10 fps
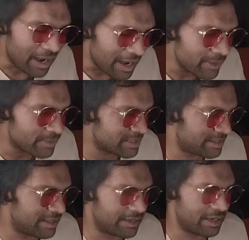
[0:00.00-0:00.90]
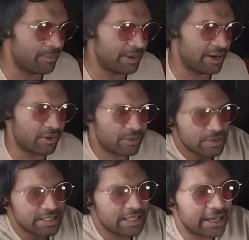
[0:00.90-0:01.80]
that I was thinking about
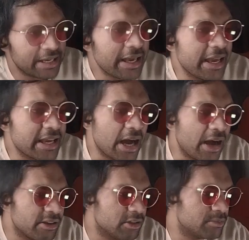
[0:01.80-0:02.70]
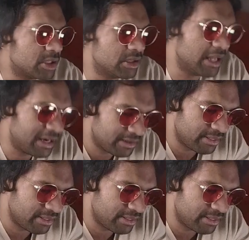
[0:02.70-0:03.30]
was like a Kyle Marlette.